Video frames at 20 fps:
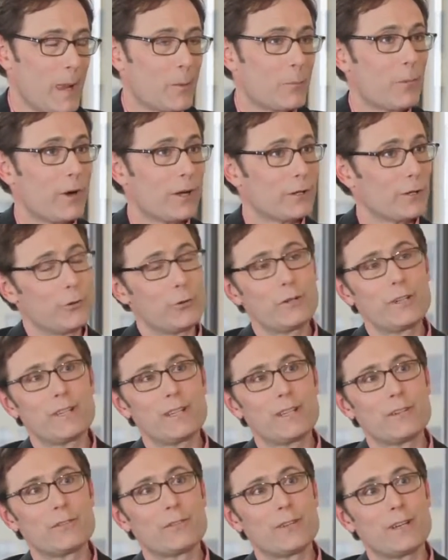but
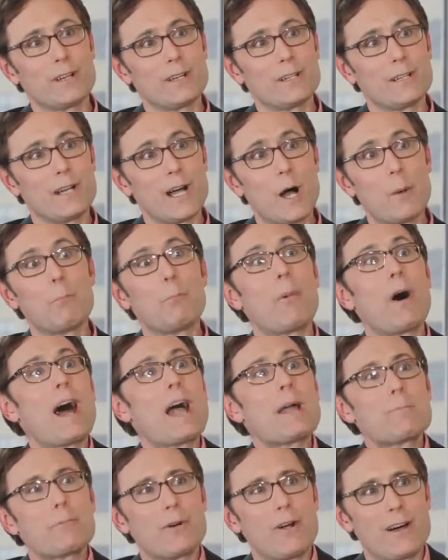learning is a
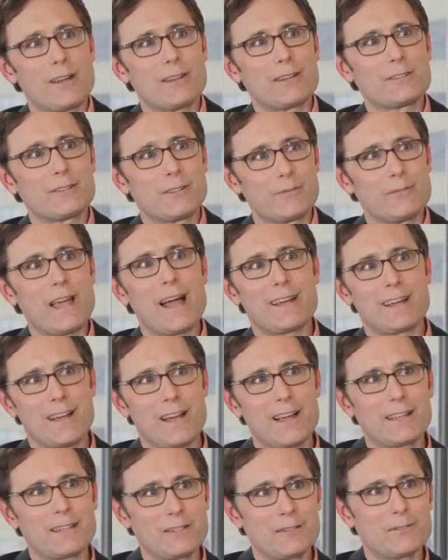byproduct of that
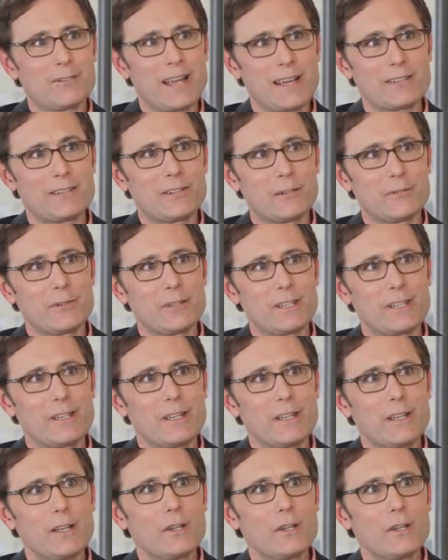kind of activity.